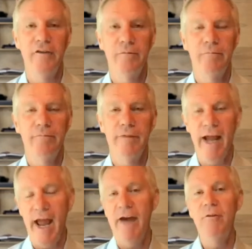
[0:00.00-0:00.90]
is you
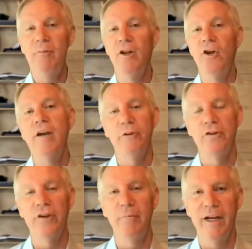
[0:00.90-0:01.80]
have to be looking for
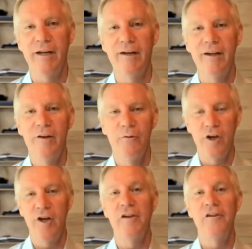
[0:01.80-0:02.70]
something for you
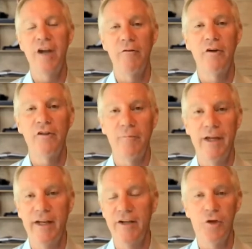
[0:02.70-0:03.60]
to discover
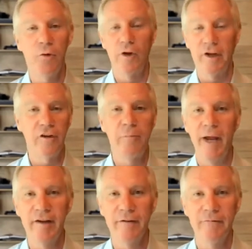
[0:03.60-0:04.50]
something that you weren't
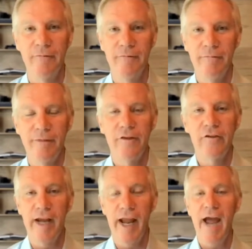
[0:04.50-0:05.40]
expecting. So
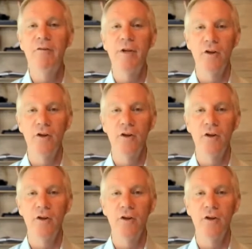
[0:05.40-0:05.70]
you have to be